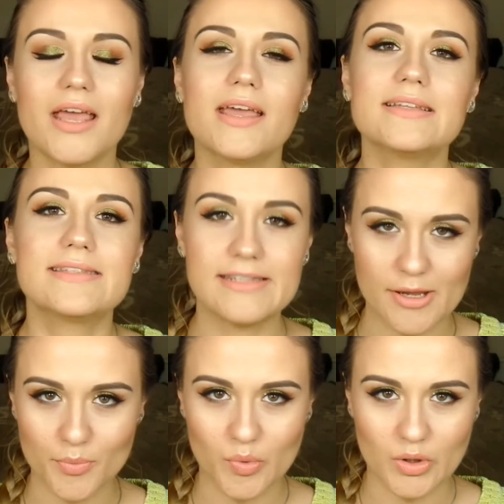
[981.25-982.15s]
It's
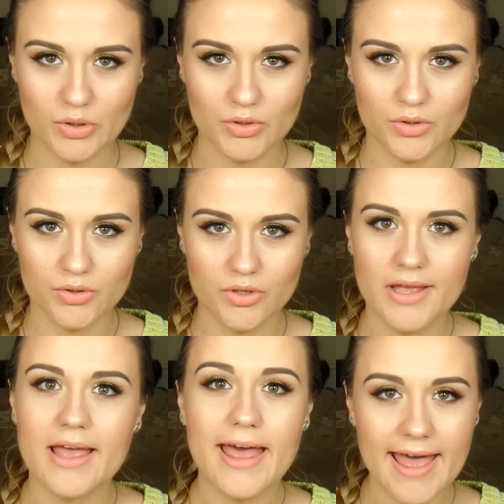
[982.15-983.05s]
simple.
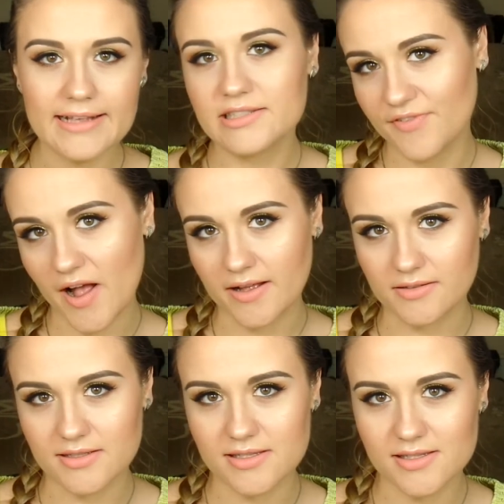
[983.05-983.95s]

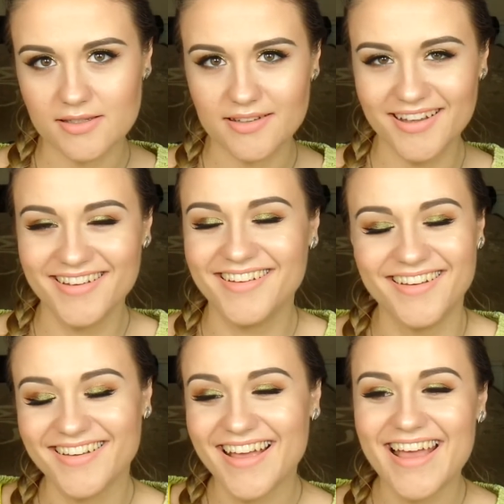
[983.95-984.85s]
X-Files.
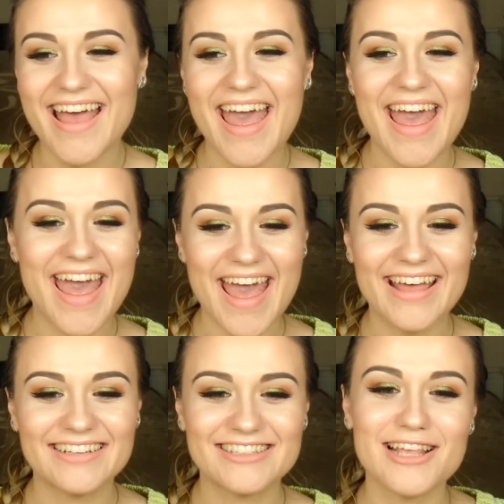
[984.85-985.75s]

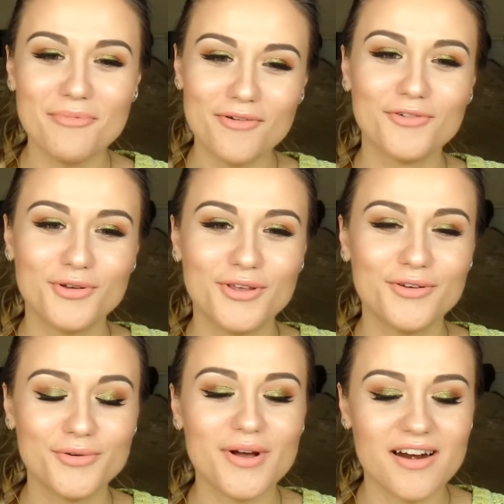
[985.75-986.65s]
And some of
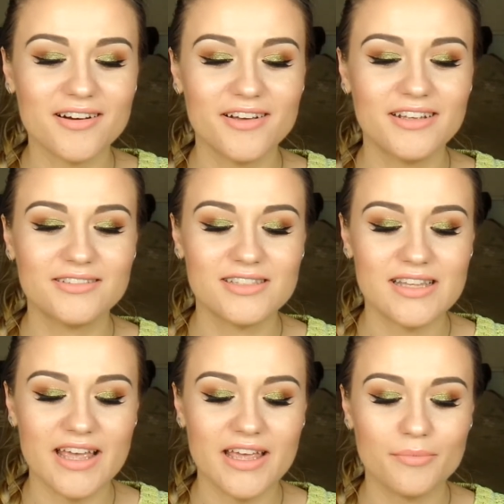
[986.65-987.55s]
you are going to
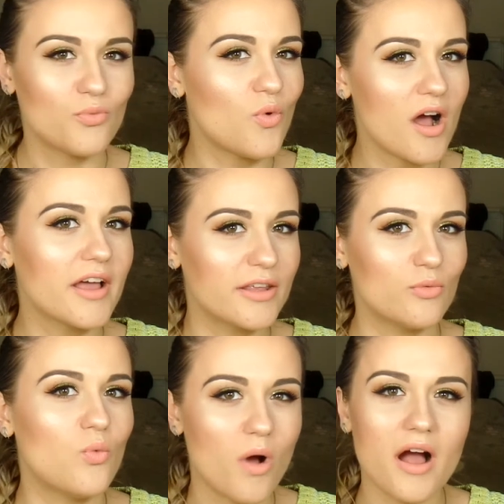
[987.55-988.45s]
say,
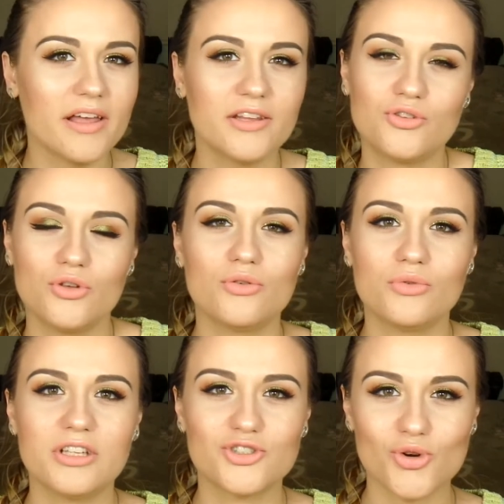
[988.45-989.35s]
why do you
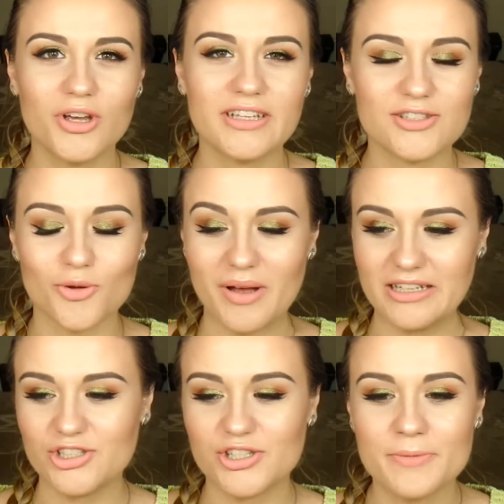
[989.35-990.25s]
enjoy it so
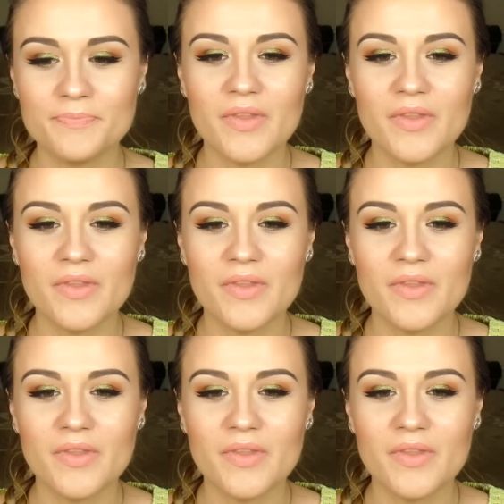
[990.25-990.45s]
much?